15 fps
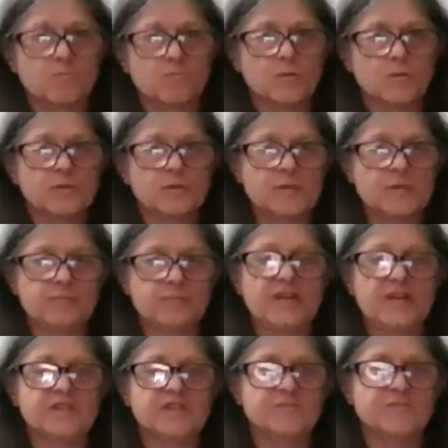they
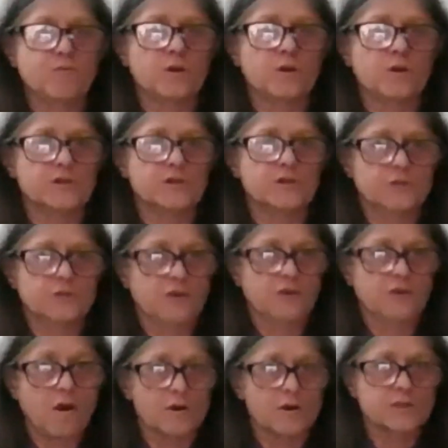planned for
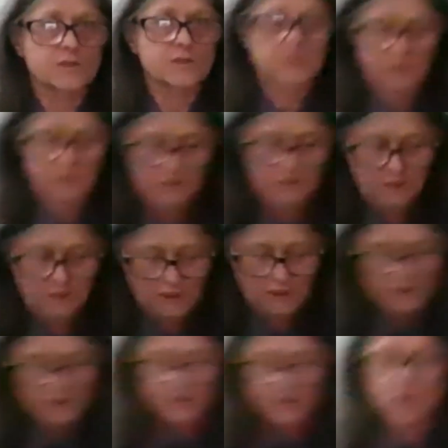cars.
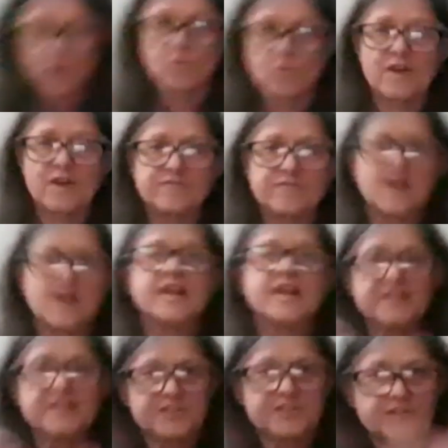So I
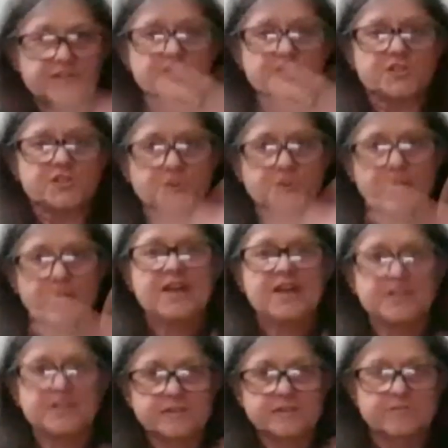find this
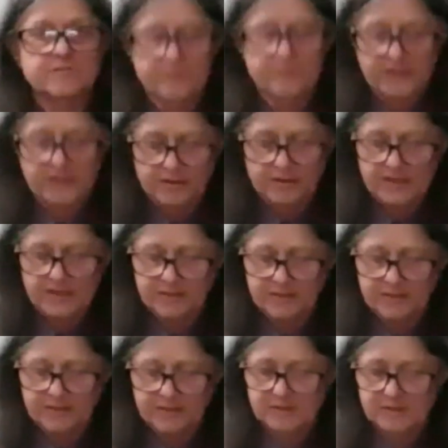trend very
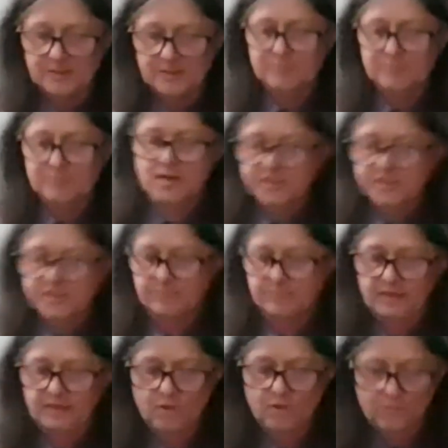
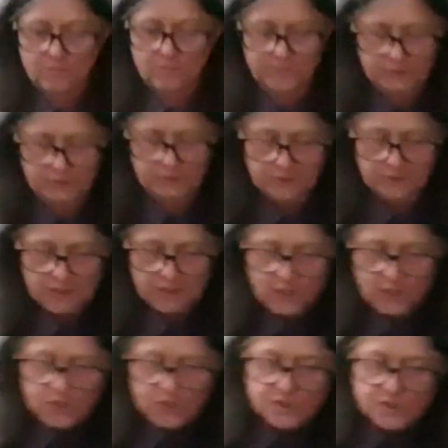possibly hopeful.
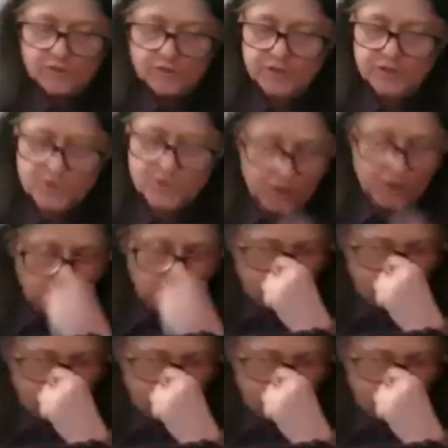So the Charter for